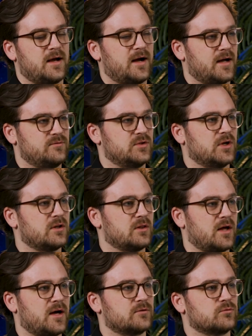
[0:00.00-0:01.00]
I've done a
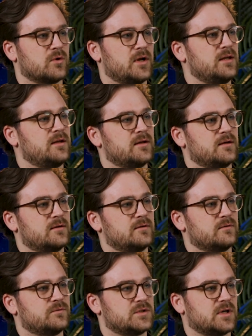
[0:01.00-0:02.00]
lot of running
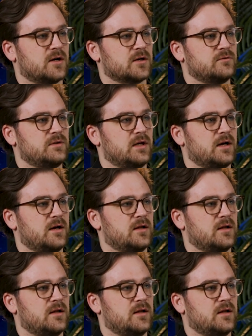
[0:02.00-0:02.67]
photography.